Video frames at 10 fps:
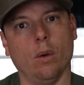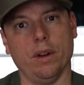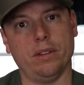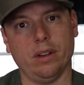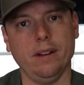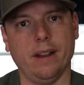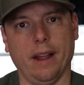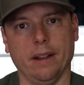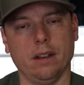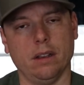on
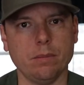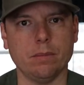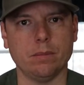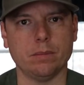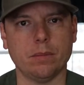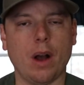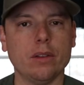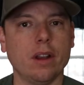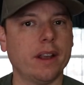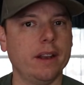Sunday. I
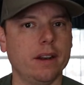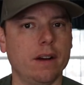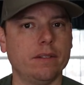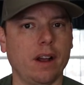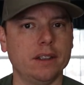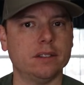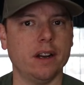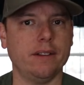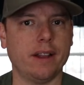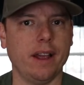was lucky enough that I
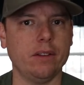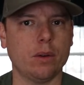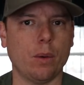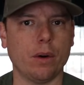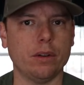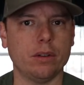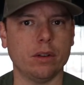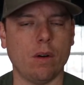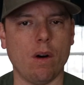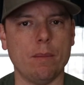studied the King's
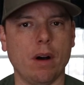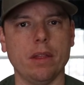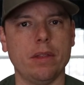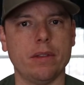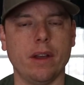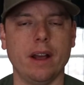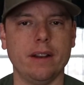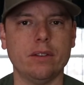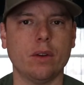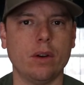course all month,
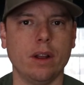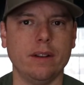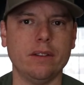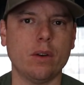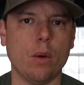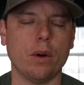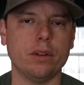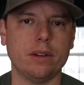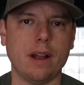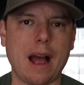and this, and this
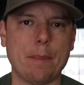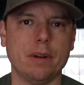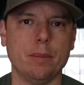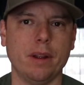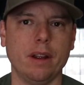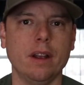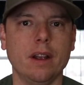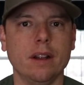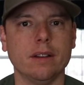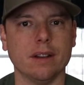course happened to be
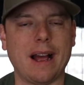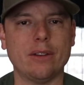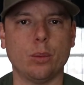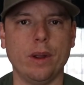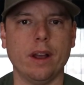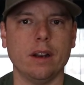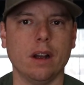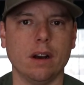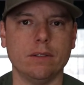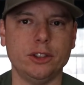the last
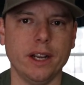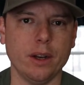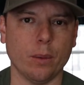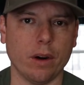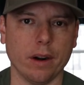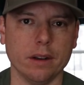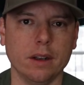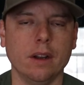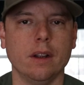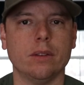weekend of January.
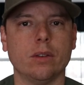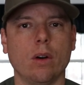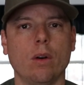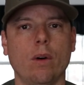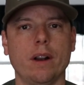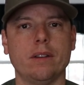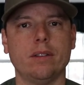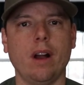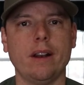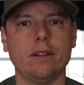So I
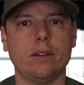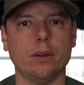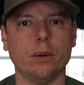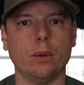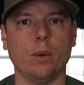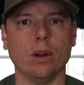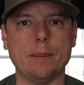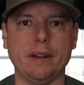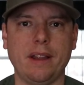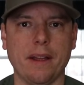decided to, well,
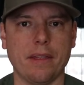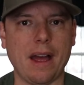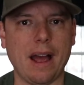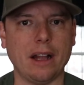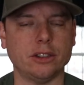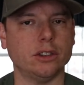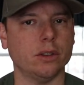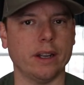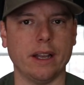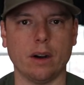let me take that just
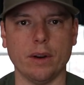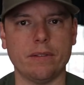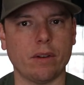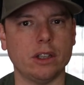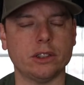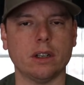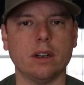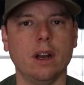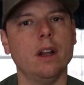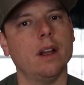so I can get a refresher.